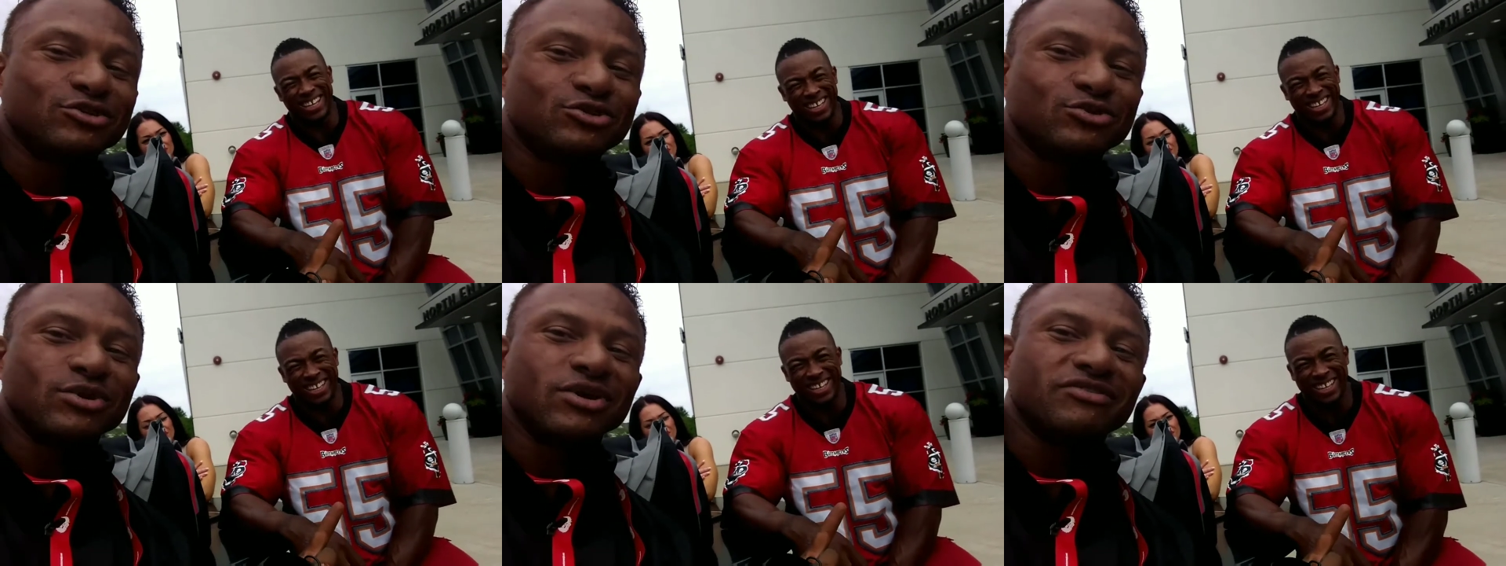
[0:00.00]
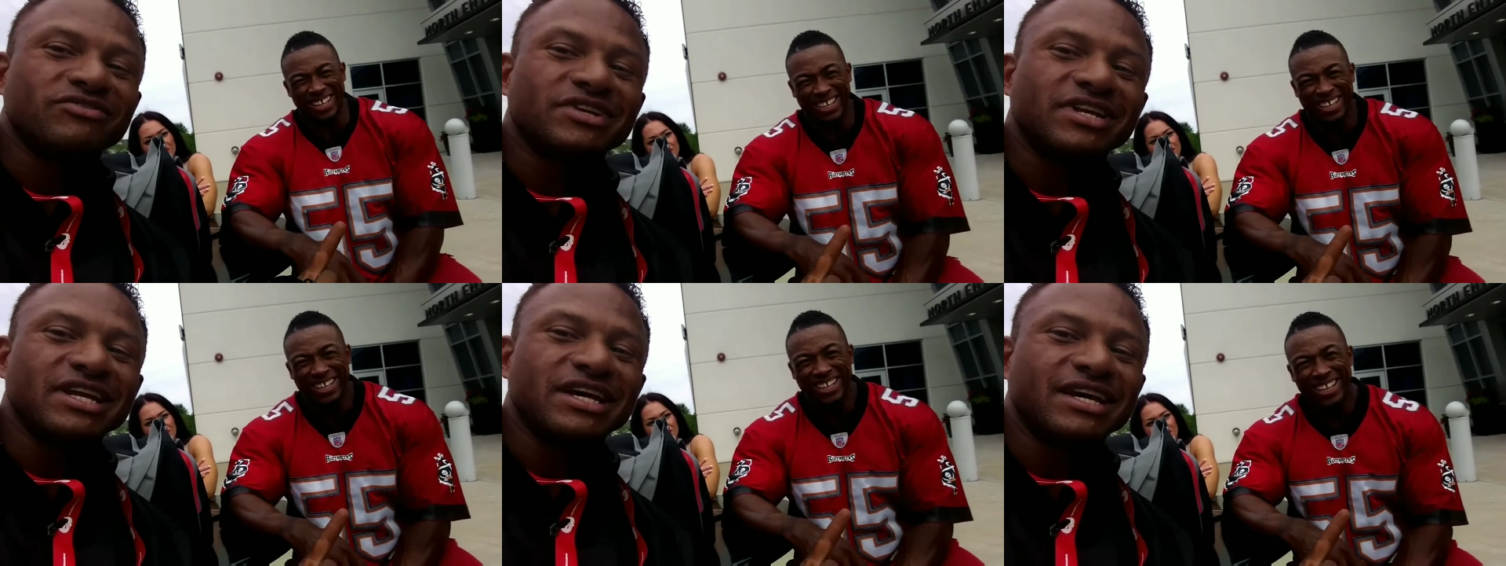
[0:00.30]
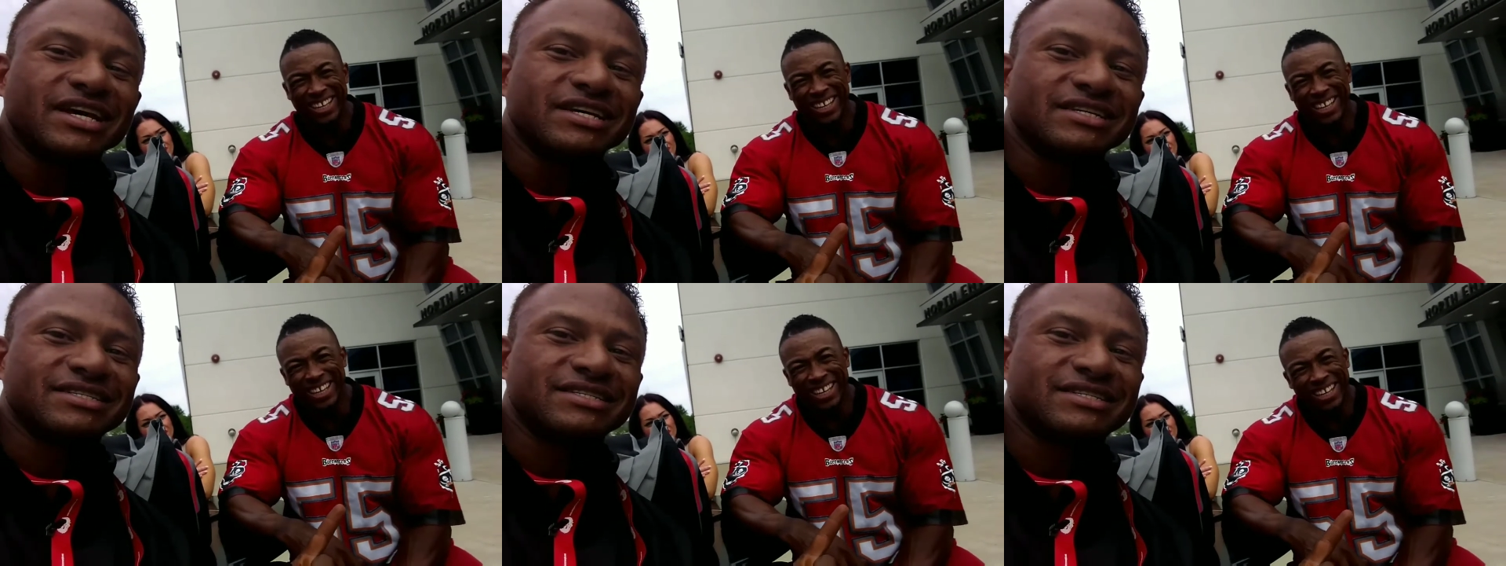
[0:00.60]
Speaker 1: 212
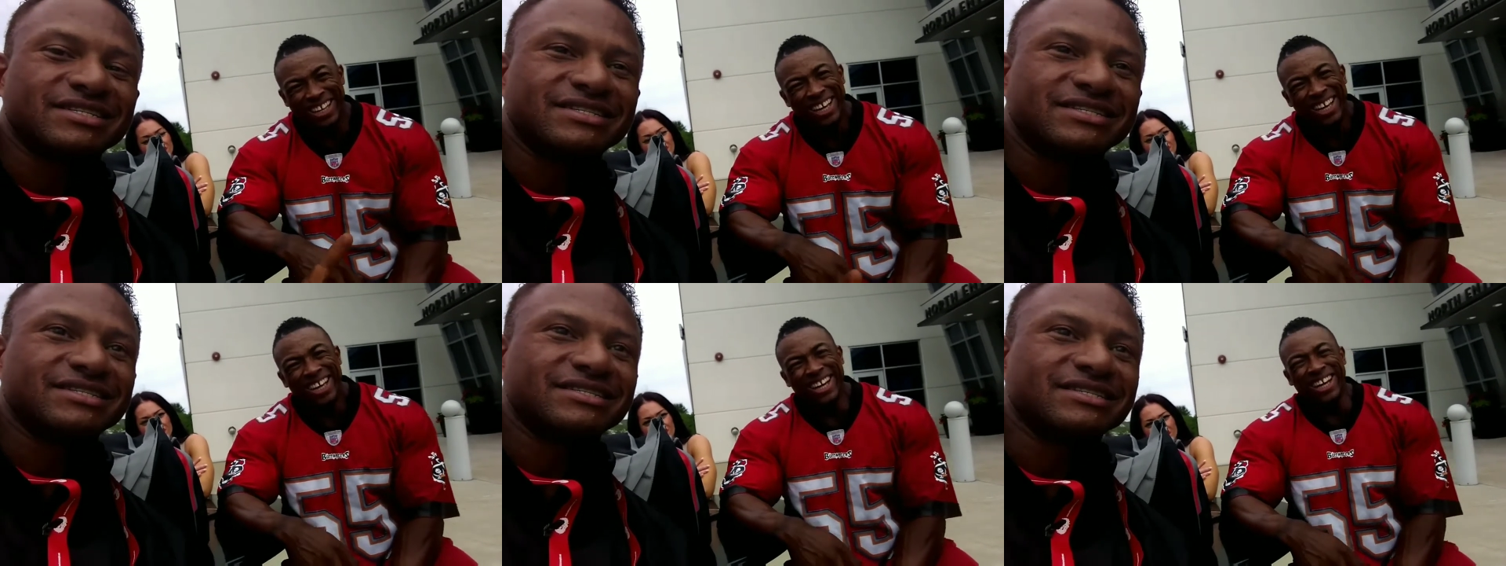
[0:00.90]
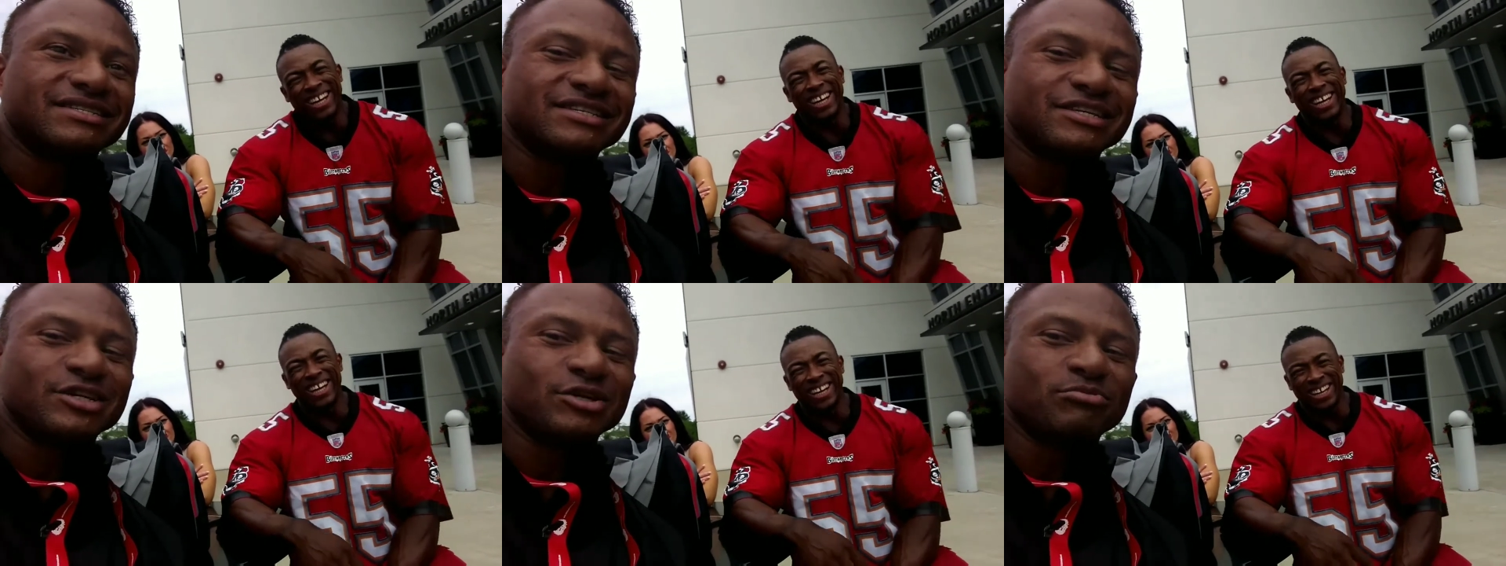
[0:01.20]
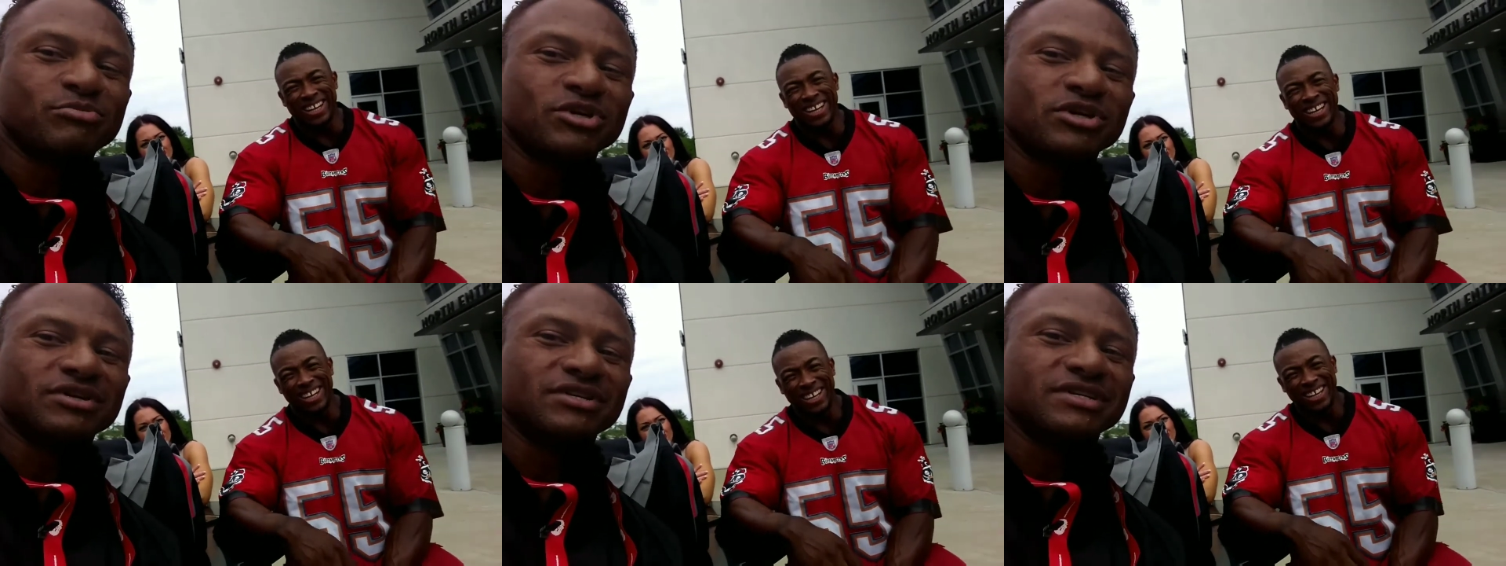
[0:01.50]
class in
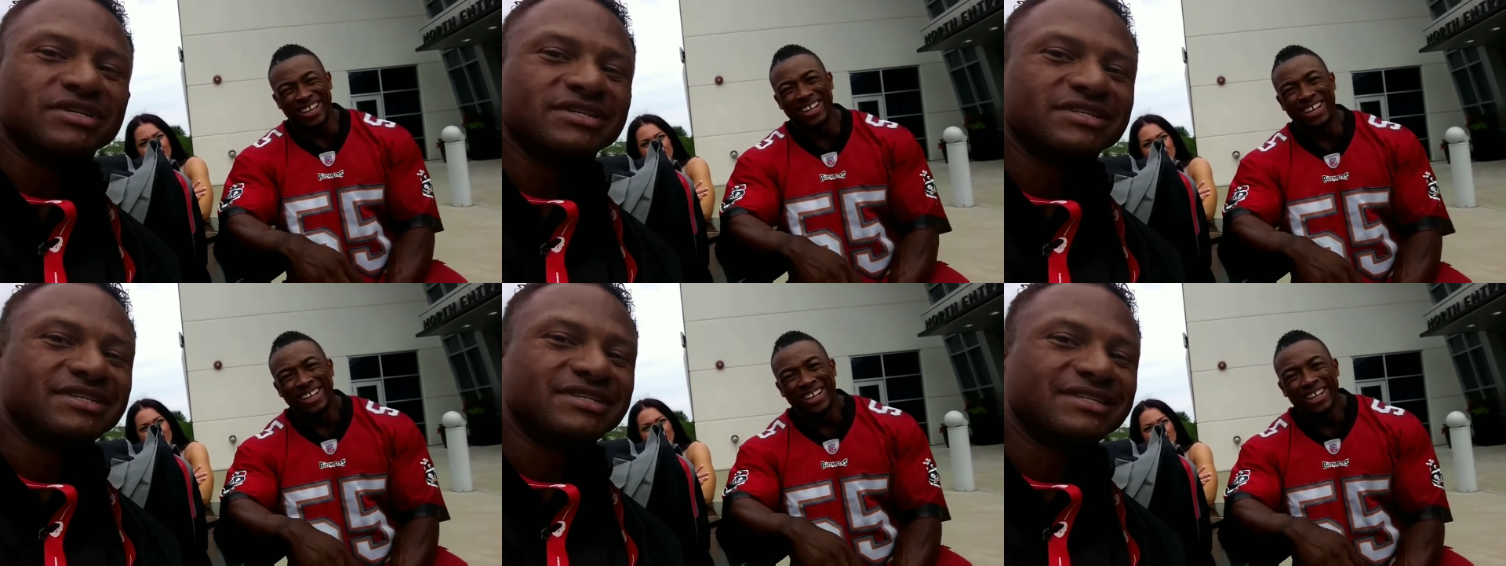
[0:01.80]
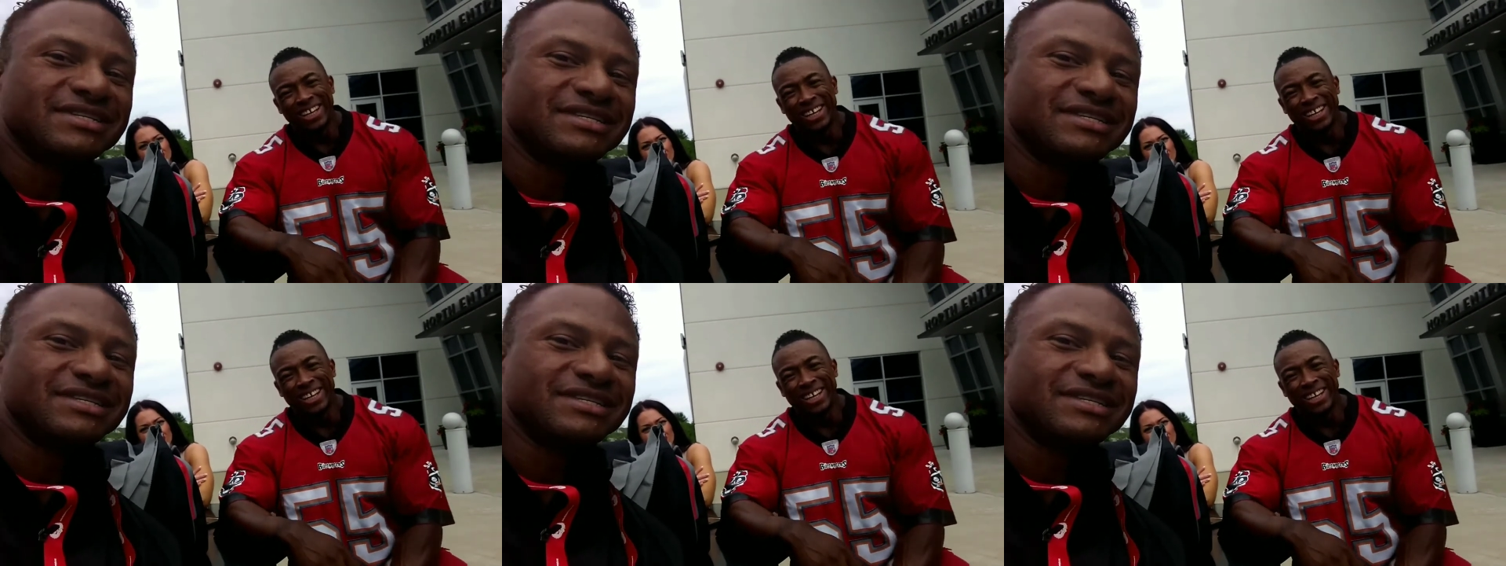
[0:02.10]
the building.